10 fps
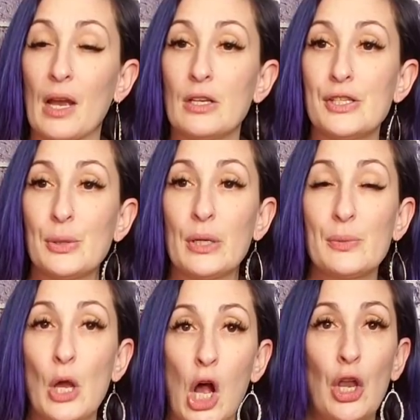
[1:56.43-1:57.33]
So as
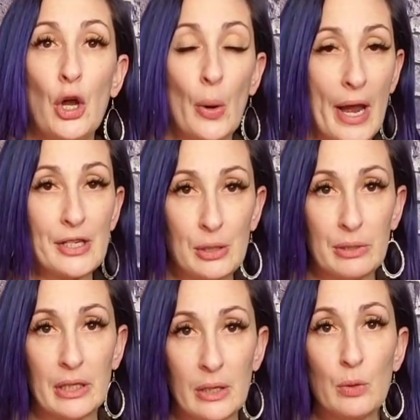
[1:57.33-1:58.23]
we all know,
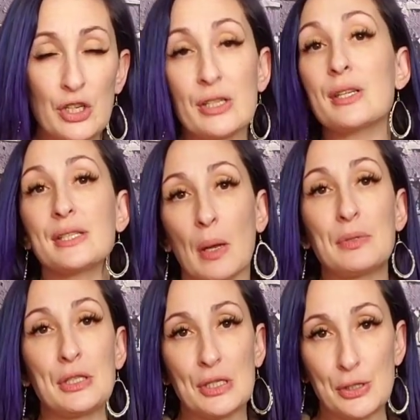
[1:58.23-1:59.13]
SUD, which is
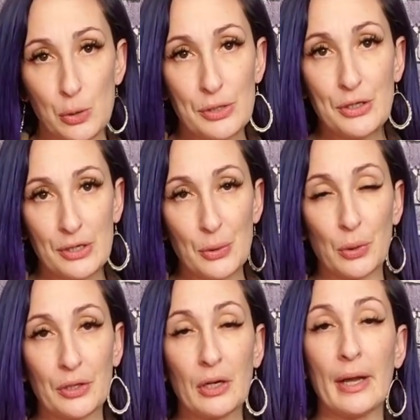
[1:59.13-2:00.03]
substance use
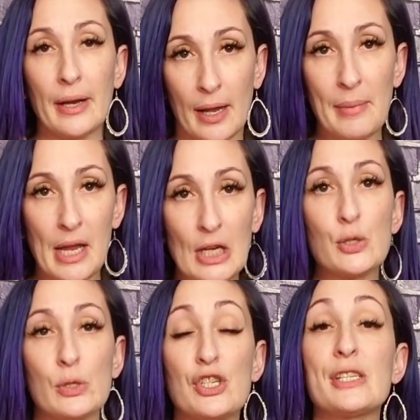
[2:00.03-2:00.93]
disorder, and MH, which